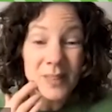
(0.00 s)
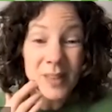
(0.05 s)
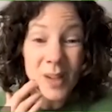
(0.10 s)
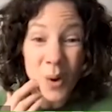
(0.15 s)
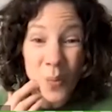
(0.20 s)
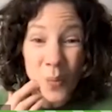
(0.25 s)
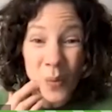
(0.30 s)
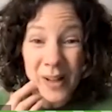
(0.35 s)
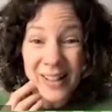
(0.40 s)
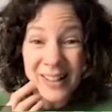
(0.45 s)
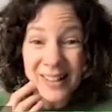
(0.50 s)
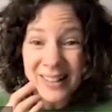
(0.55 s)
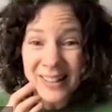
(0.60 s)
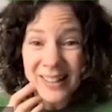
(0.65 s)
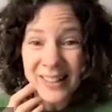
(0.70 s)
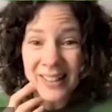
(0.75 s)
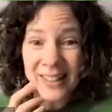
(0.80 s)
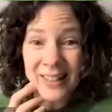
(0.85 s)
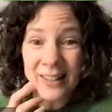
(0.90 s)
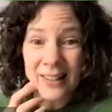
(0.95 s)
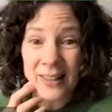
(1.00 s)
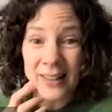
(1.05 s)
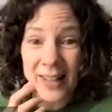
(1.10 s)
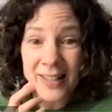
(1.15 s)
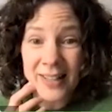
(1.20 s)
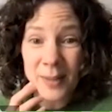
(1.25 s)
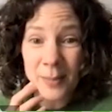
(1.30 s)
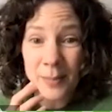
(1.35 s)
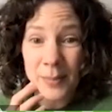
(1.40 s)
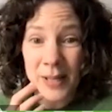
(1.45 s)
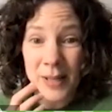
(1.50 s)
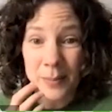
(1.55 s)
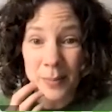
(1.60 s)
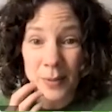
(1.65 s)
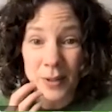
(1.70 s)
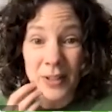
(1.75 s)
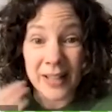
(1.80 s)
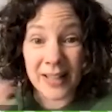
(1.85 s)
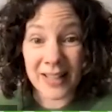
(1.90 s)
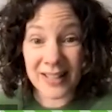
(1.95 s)
Well, lots of
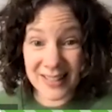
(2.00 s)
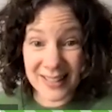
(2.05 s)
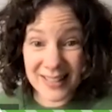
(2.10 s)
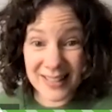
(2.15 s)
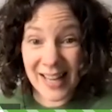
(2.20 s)
people get